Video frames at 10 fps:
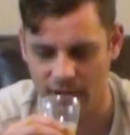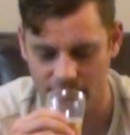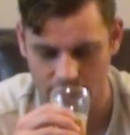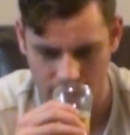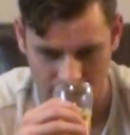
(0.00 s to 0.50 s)

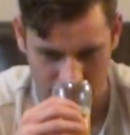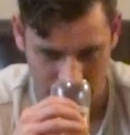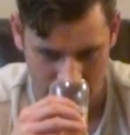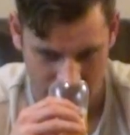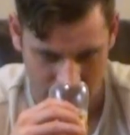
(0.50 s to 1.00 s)
flavor.
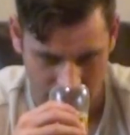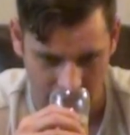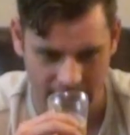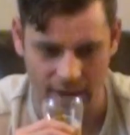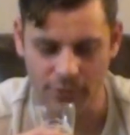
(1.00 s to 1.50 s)

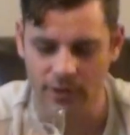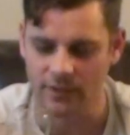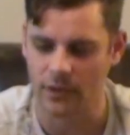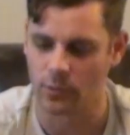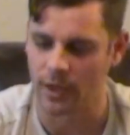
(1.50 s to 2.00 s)
I definitely
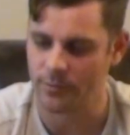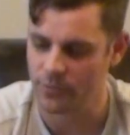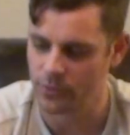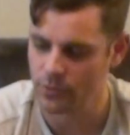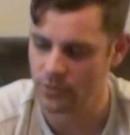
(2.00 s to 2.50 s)
get the
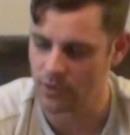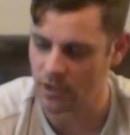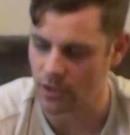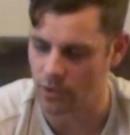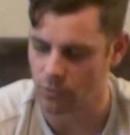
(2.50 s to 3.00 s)
grapefruit
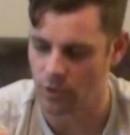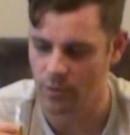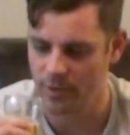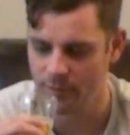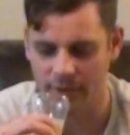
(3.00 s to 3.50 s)

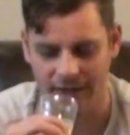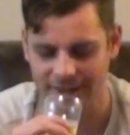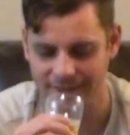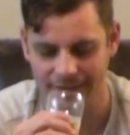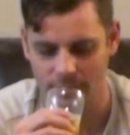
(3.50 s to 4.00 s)
aroma, but
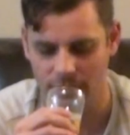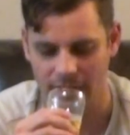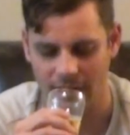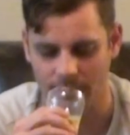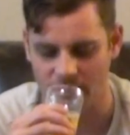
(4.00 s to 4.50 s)
I didn't
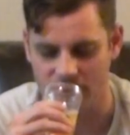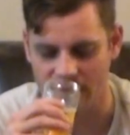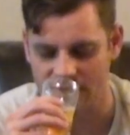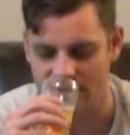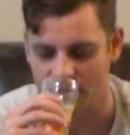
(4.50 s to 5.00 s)
really get much of
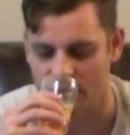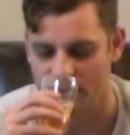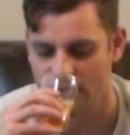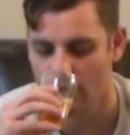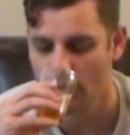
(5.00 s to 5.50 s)
the
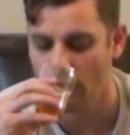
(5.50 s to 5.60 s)
citrus.